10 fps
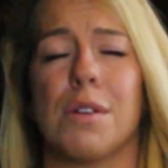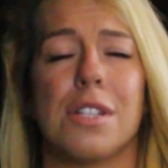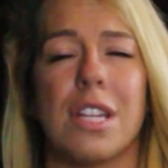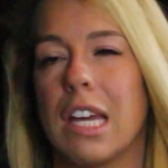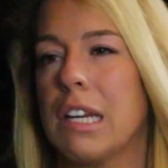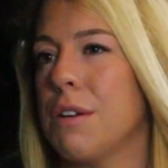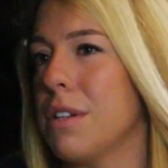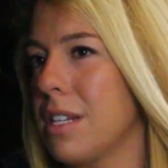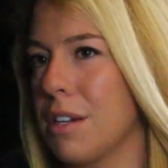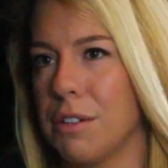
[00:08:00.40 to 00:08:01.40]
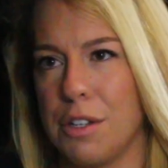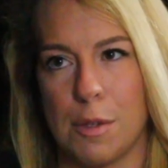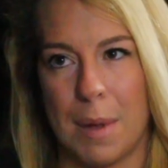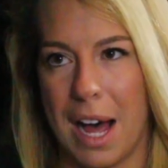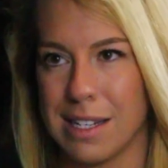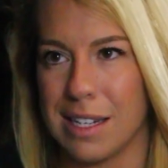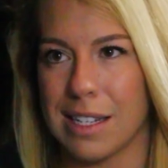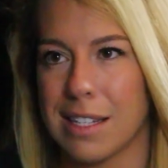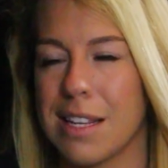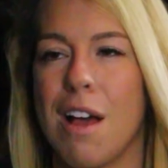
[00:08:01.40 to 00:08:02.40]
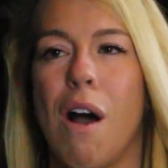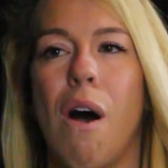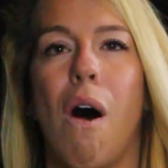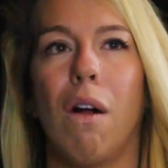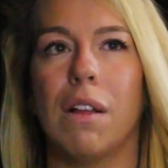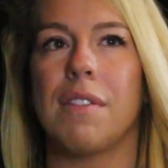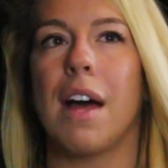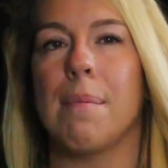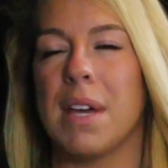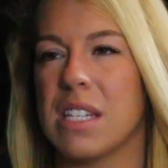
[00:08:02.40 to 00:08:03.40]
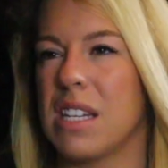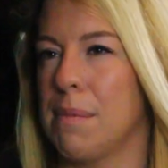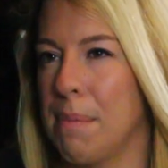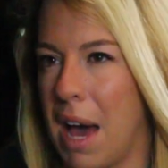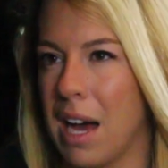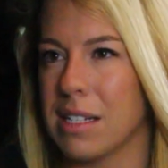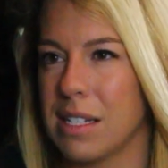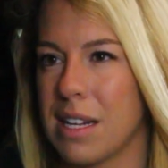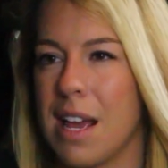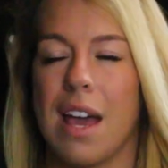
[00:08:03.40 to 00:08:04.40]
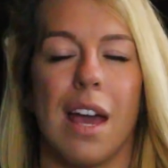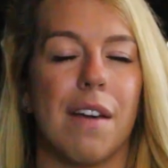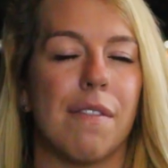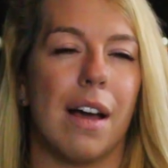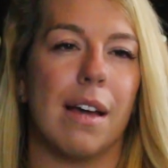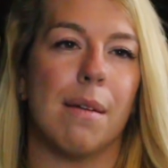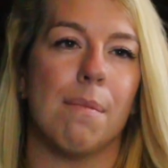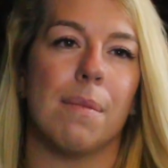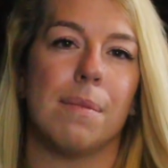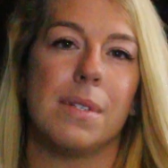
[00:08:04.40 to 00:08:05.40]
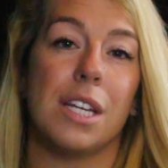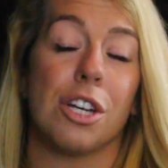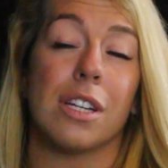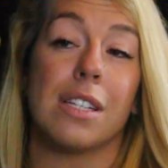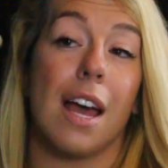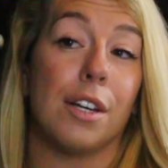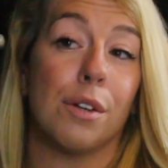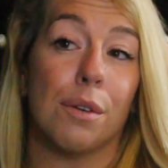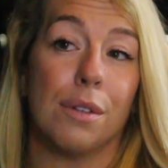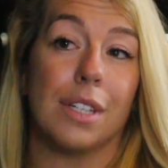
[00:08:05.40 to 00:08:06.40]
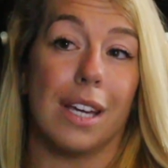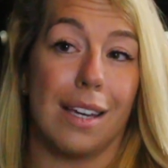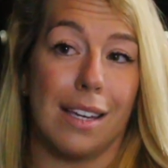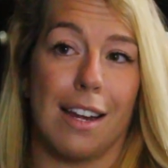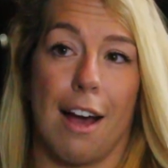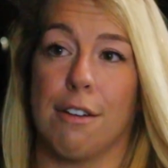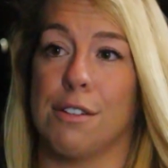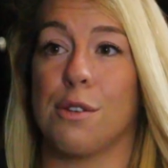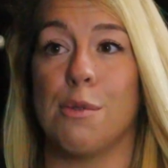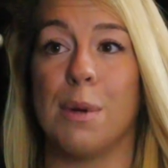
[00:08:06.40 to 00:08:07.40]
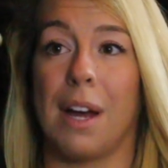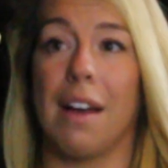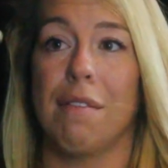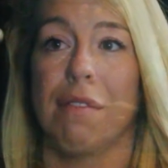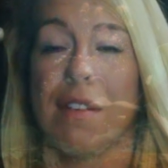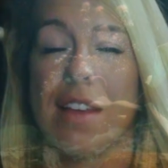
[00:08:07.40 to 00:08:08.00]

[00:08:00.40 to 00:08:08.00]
or saying no to single-use plastics. All of that makes an impact. If I'm teaching a 10-year-old kid how to scuba dive,